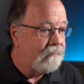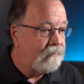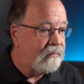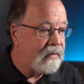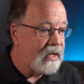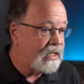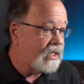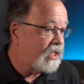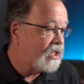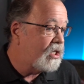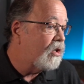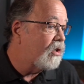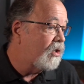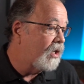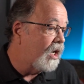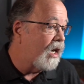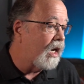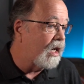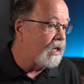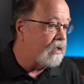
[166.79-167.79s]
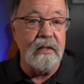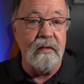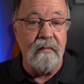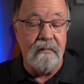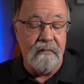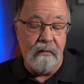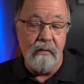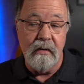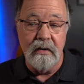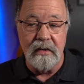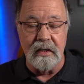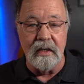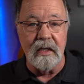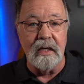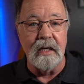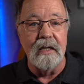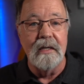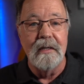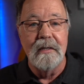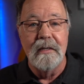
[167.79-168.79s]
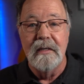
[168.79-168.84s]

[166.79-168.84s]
it still does, fortunately.